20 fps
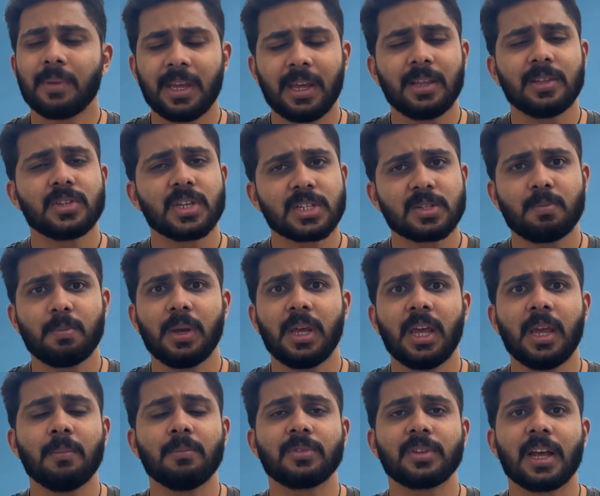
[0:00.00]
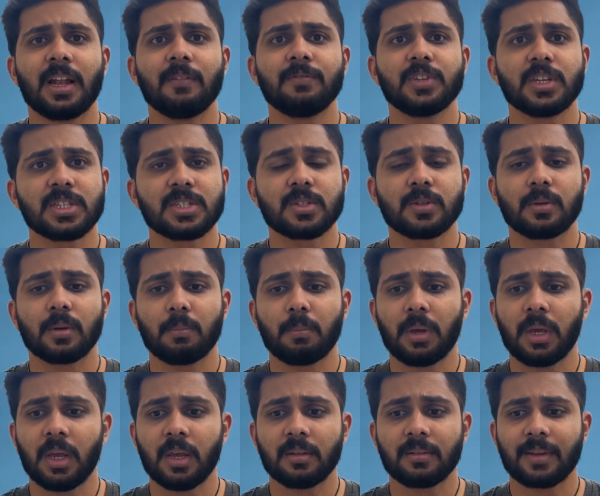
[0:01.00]
He just be himself, just
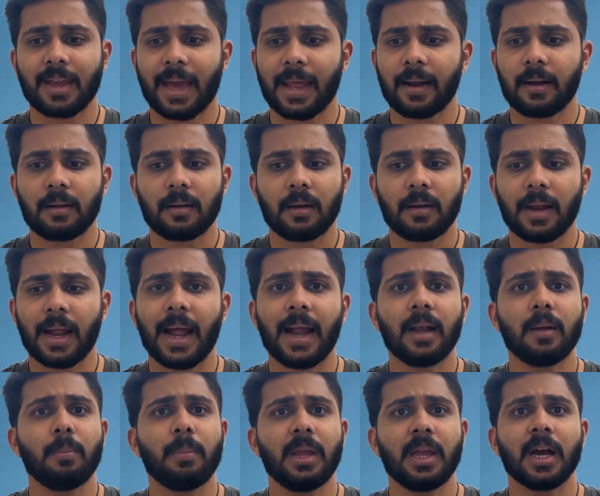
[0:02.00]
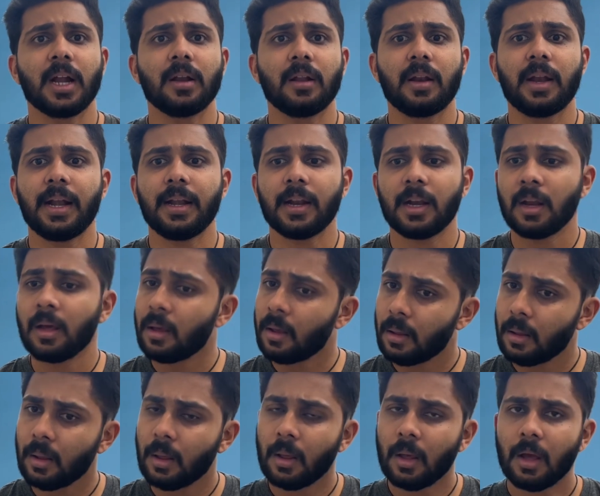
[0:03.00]
be his character, and being underrated,
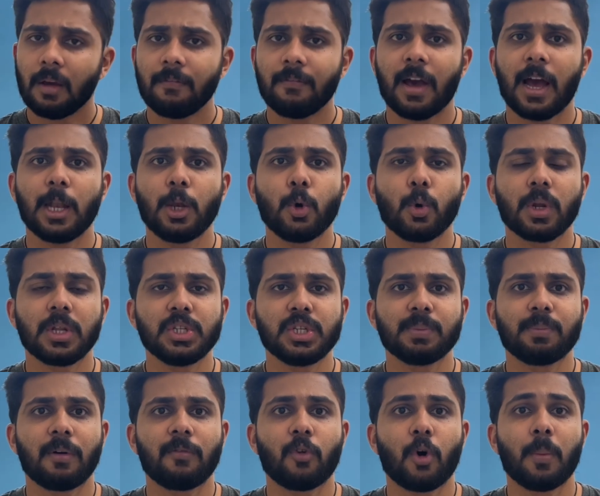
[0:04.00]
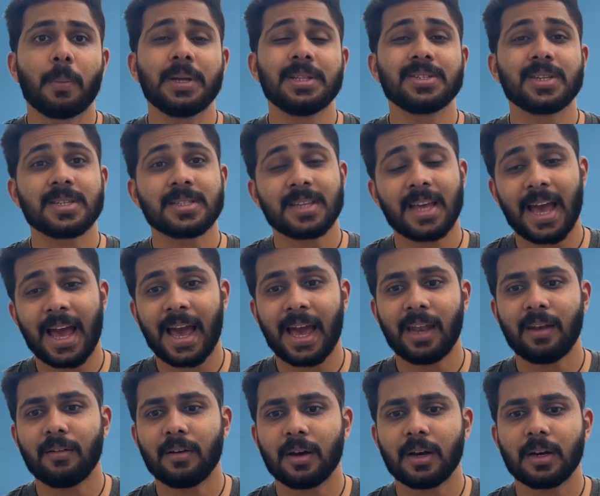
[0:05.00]
value Ranji performances.
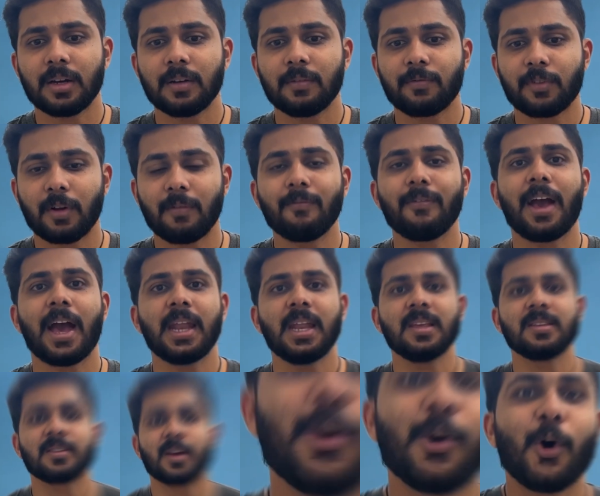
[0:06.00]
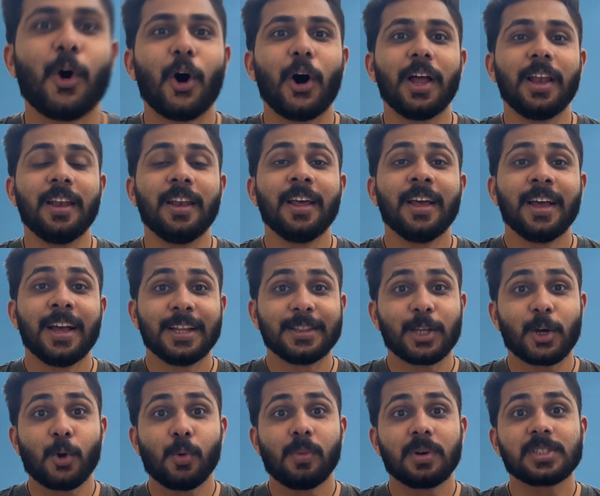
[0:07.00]
And from where he's all
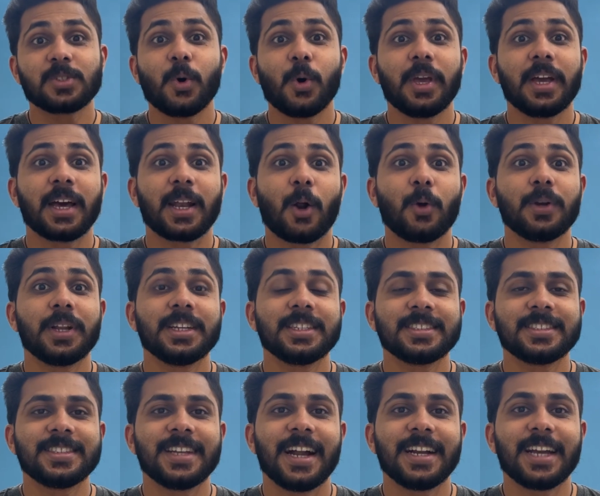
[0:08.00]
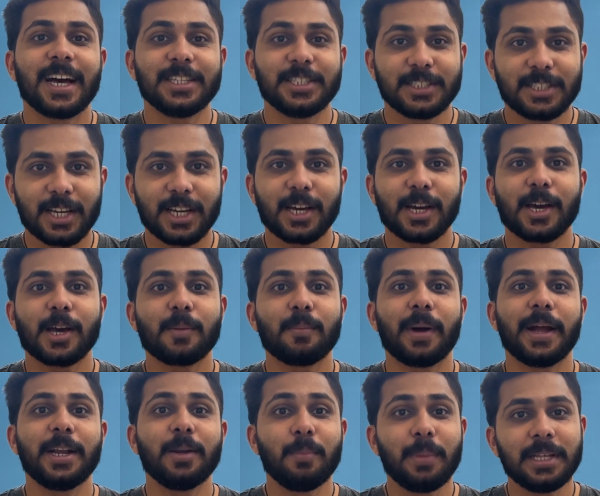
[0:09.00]
the rumors going around is that Ajit Agarkar
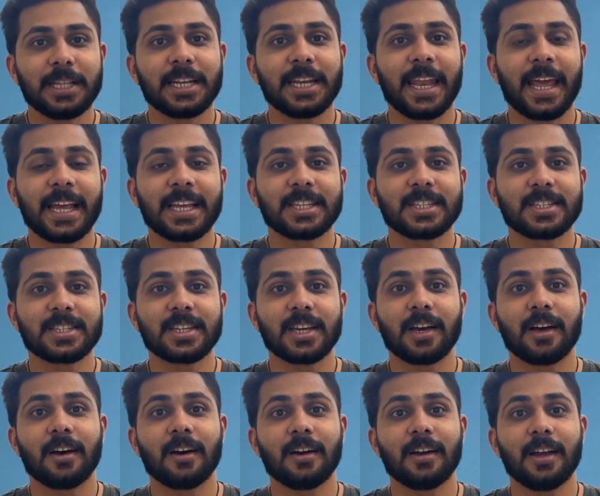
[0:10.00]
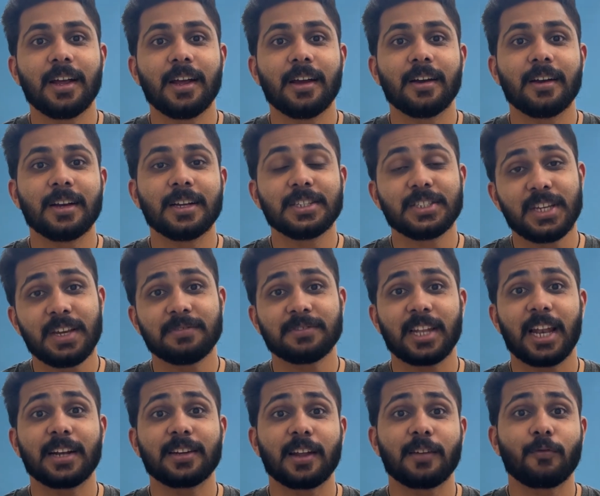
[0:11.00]
might be the next chief
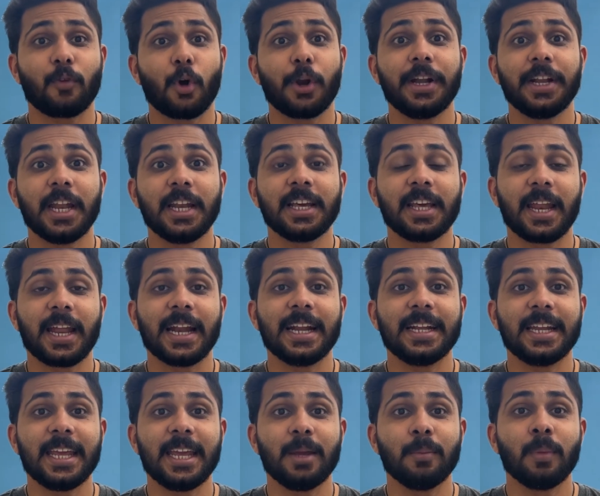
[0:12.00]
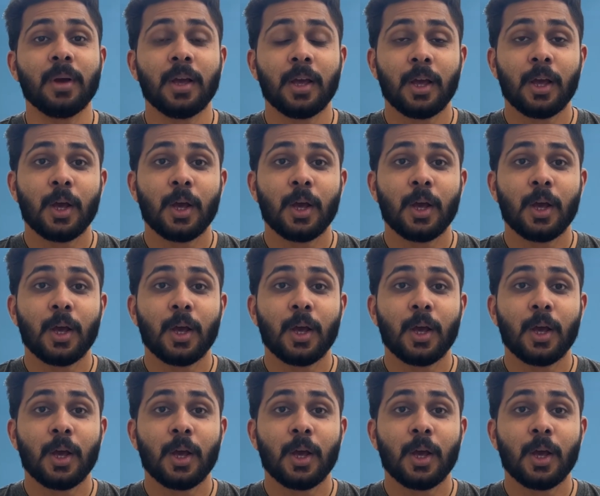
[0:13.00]
selector for Indian cricket team.